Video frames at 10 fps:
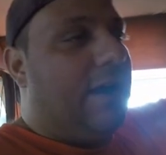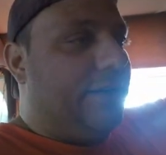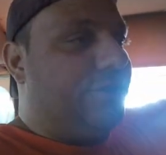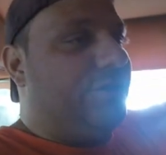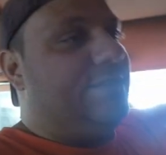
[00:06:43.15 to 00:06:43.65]
I
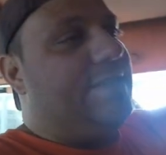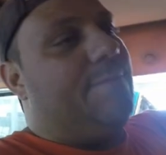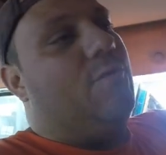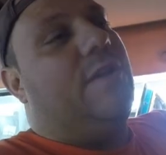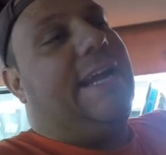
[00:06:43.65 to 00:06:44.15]
should say
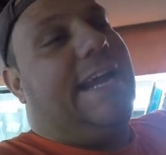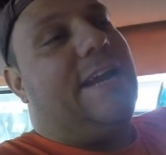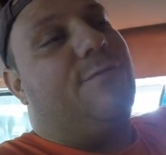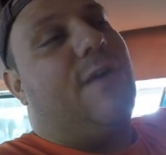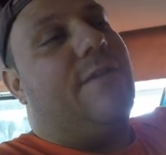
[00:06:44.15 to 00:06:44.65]
more like
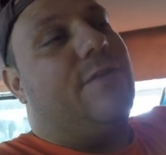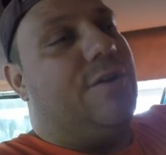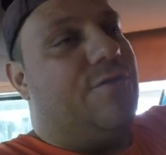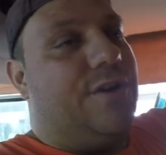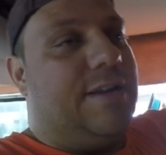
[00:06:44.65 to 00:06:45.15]
eighty-five
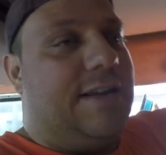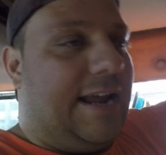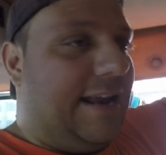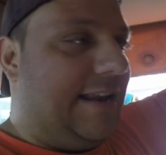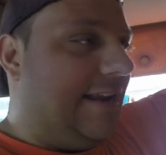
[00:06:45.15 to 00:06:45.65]
hundred.
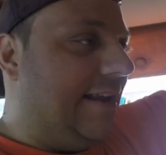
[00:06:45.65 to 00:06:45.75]
And